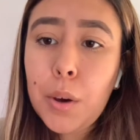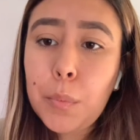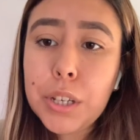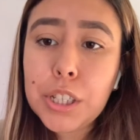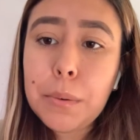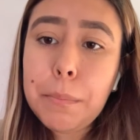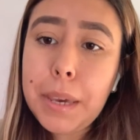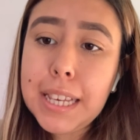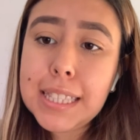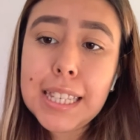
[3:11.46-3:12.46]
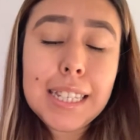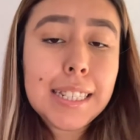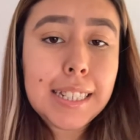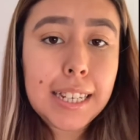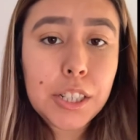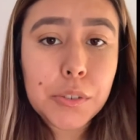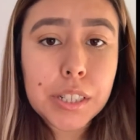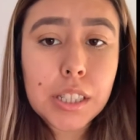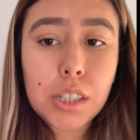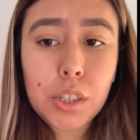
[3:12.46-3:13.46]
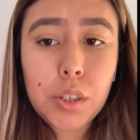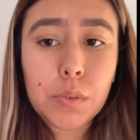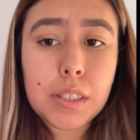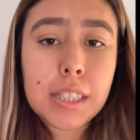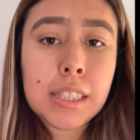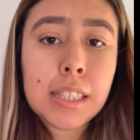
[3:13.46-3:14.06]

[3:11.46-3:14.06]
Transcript: which makes it dangerous to use.